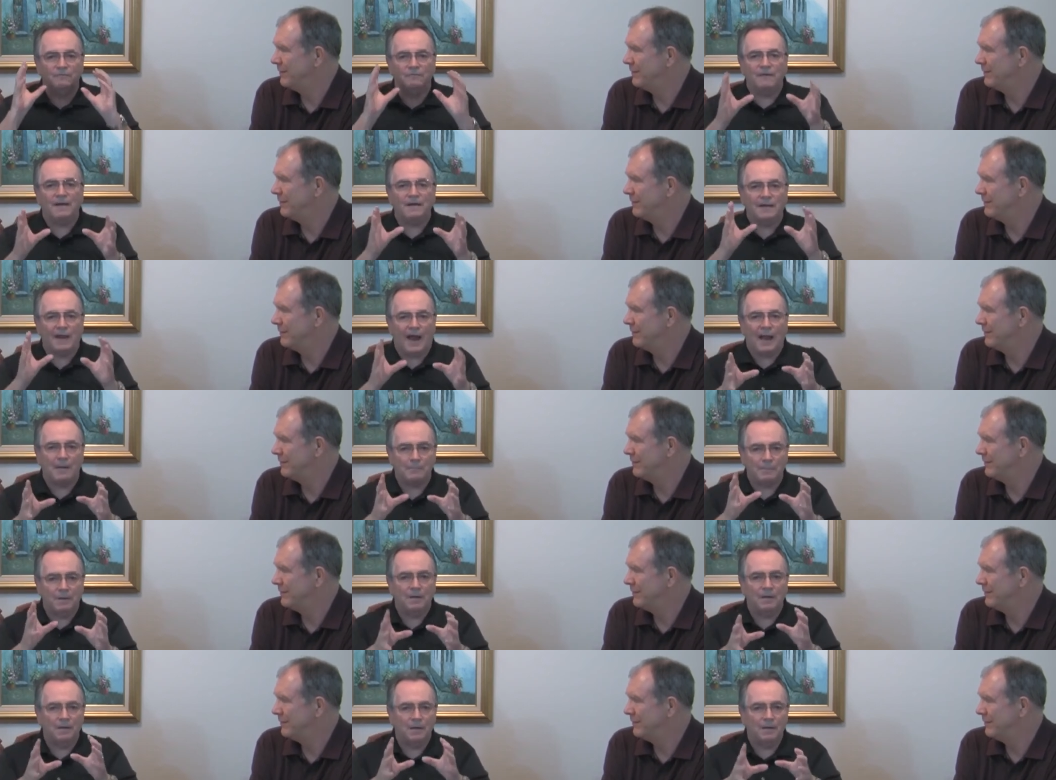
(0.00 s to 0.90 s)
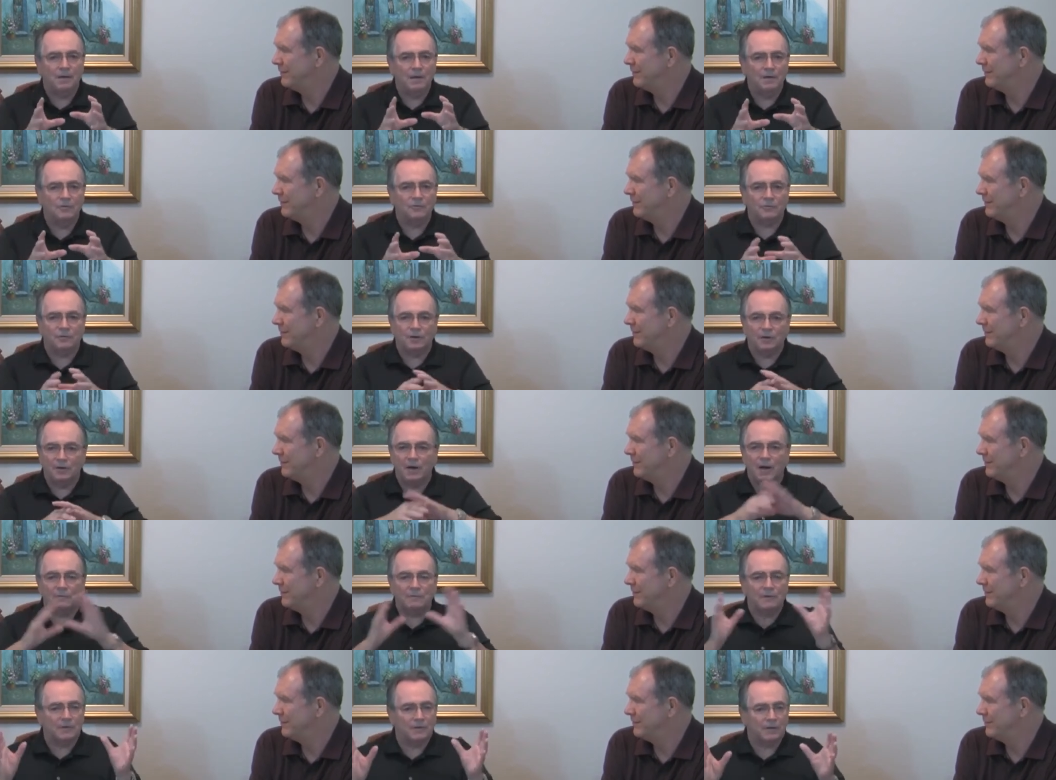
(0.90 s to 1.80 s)
Speaker 1: event happened in an instant and
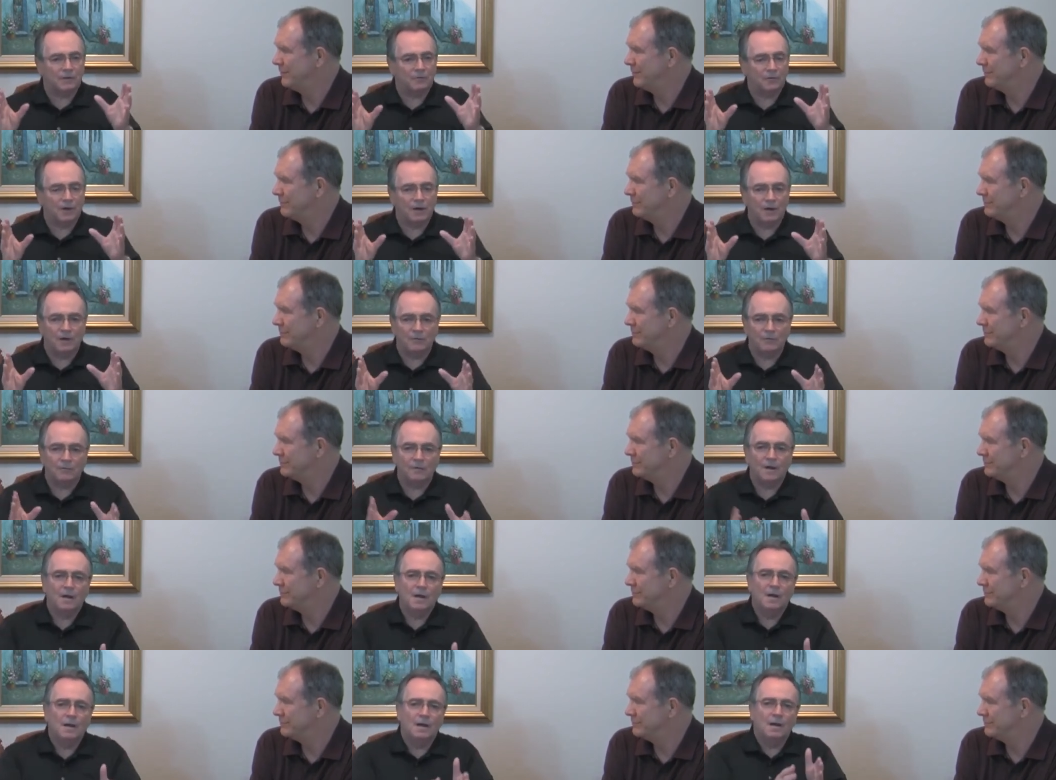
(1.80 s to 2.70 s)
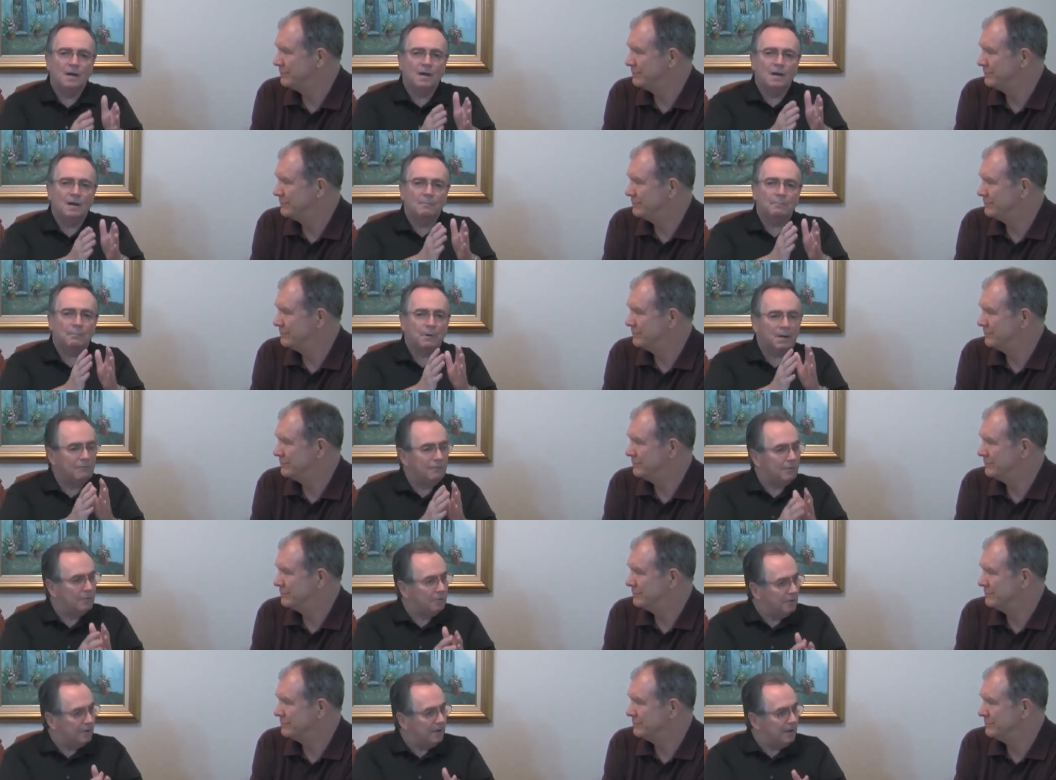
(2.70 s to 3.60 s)
everything changed. But if
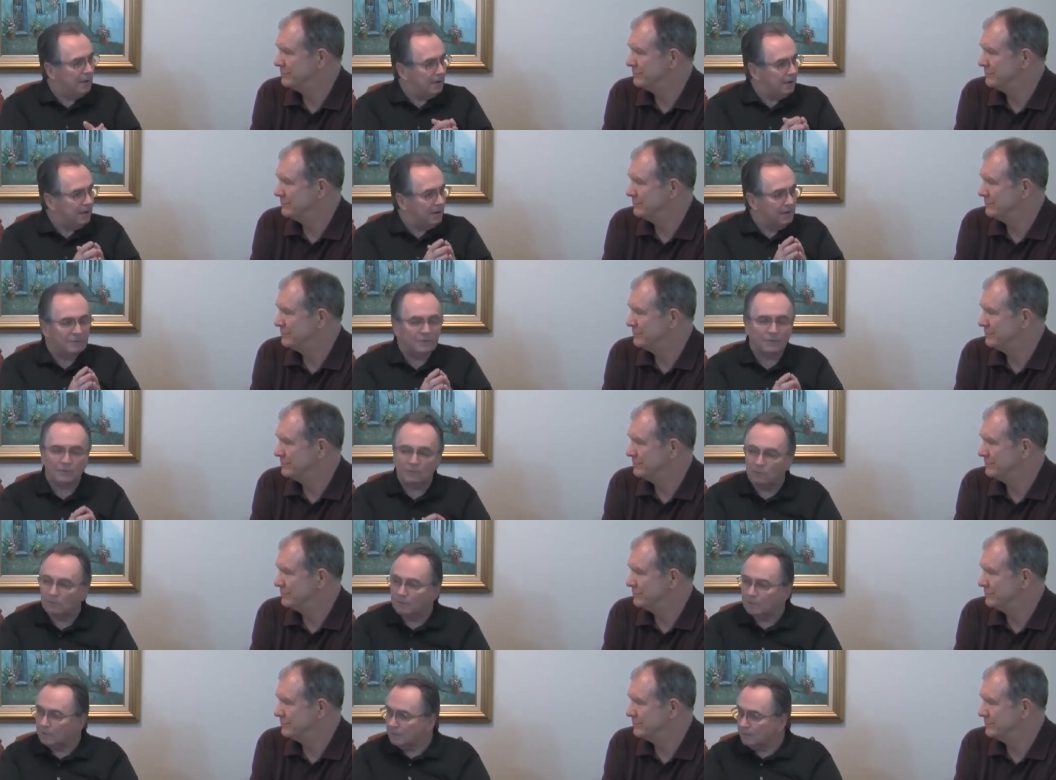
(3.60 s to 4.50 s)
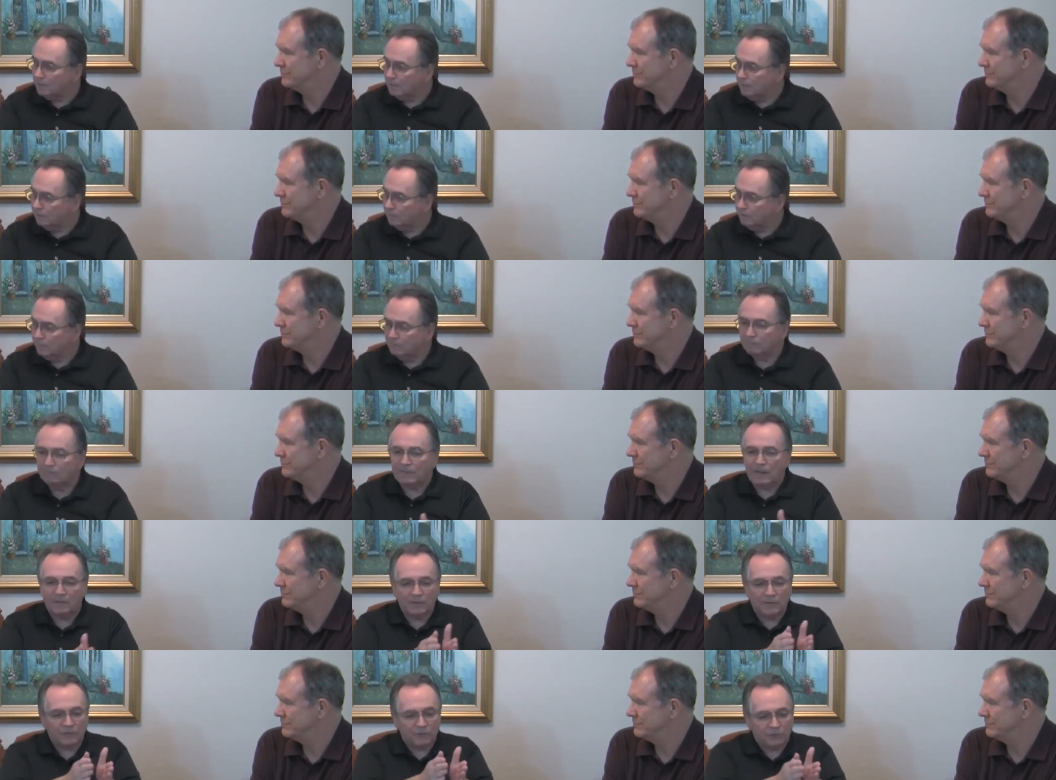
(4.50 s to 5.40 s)
you look at historically,
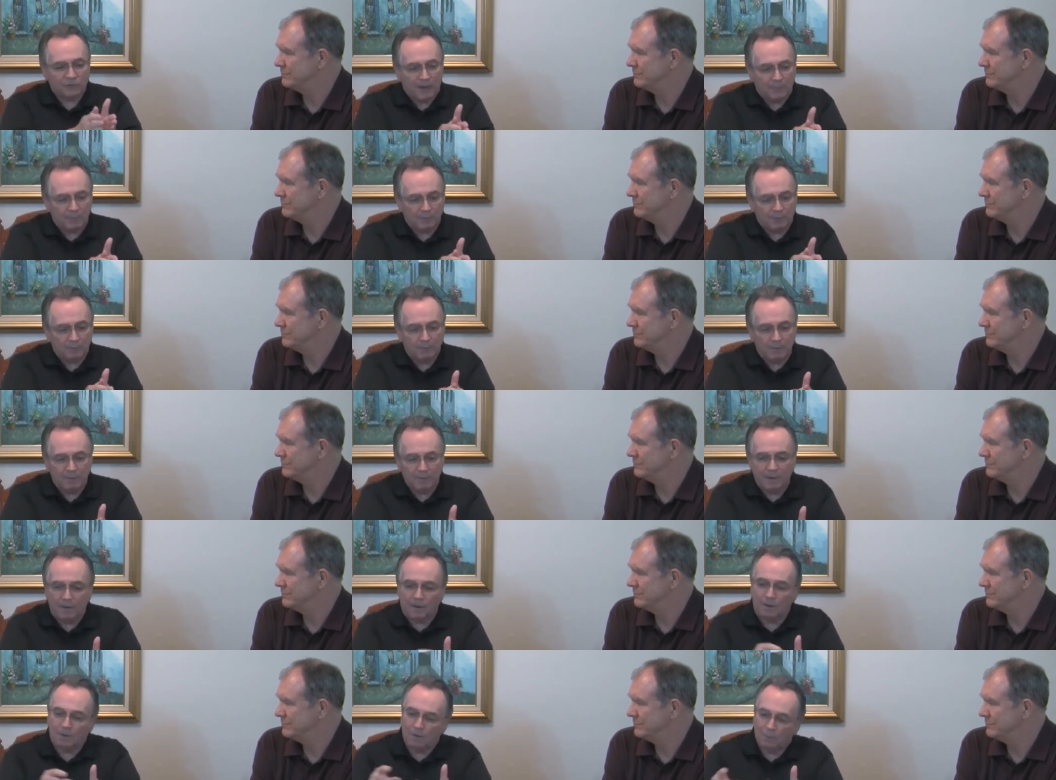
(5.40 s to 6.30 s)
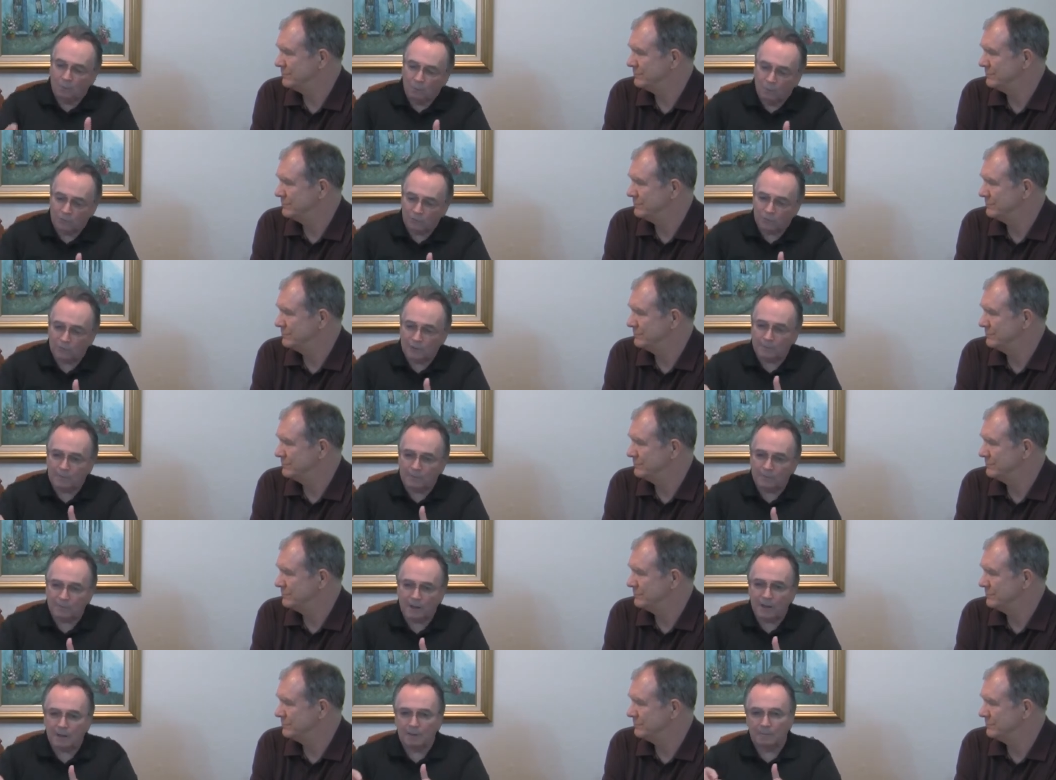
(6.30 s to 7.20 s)
the steps had been there, one step at a
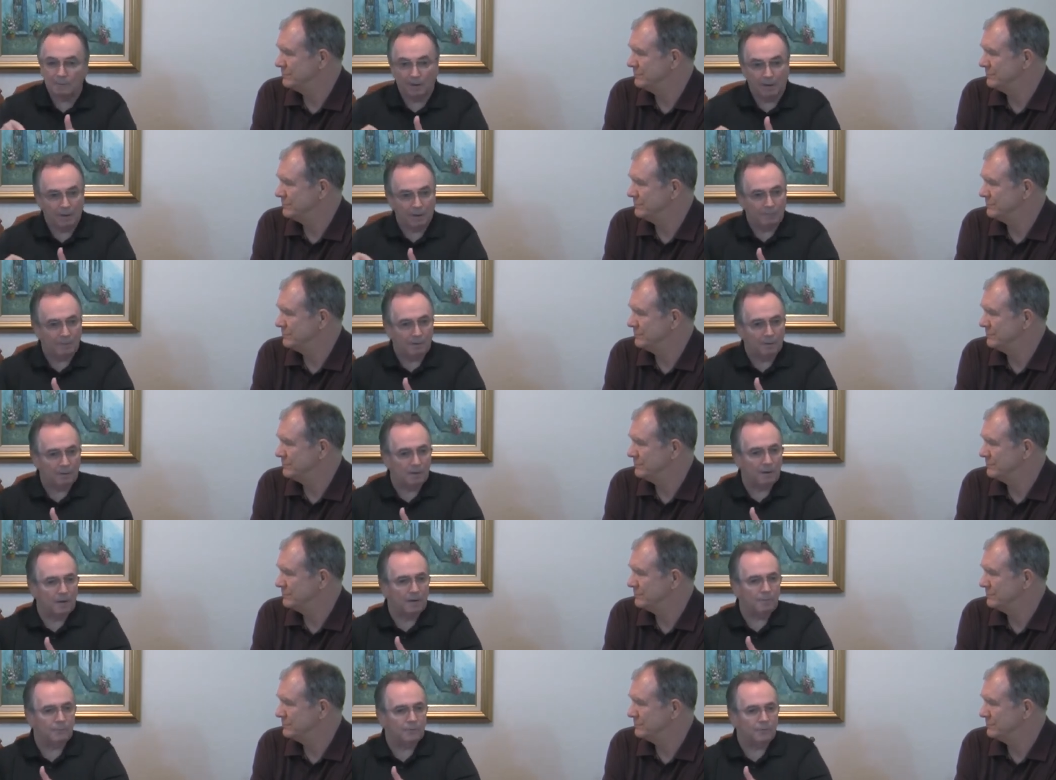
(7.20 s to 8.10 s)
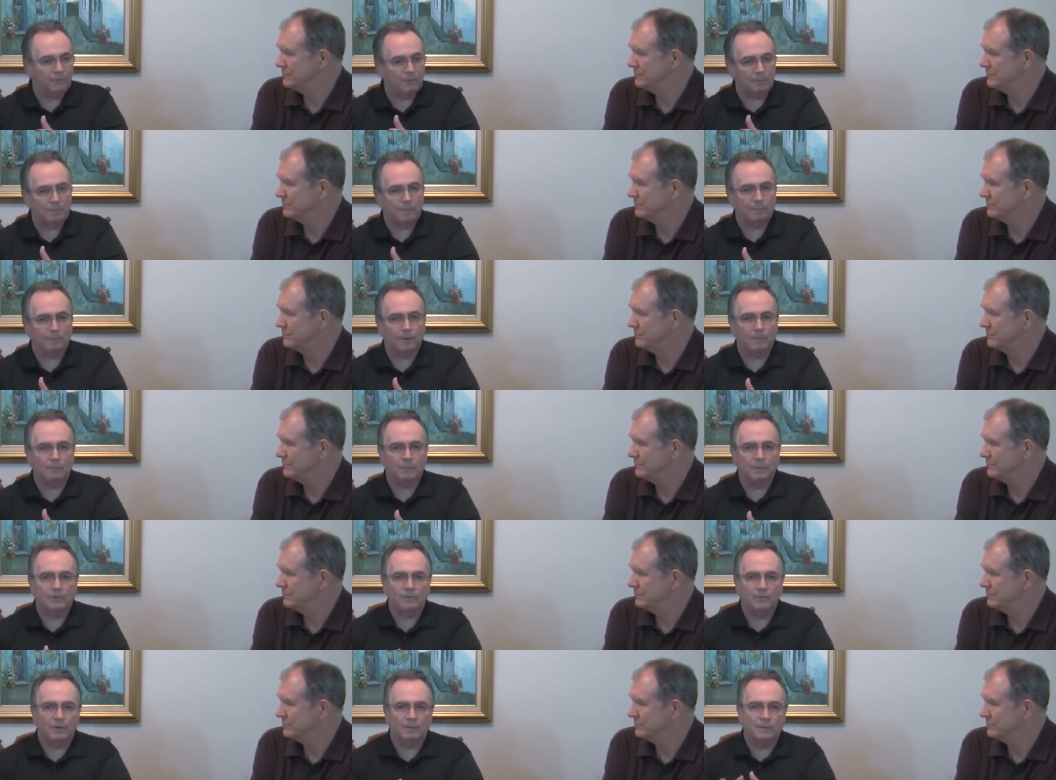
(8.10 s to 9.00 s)
time, line upon line, precept upon
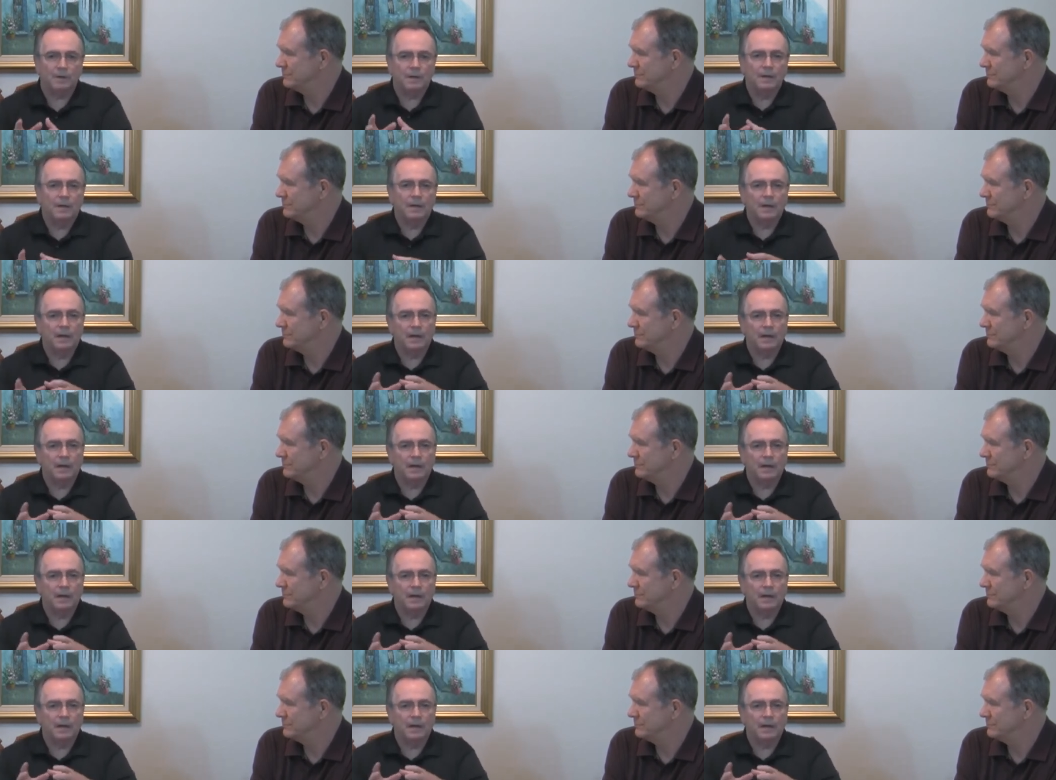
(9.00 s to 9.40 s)
precept.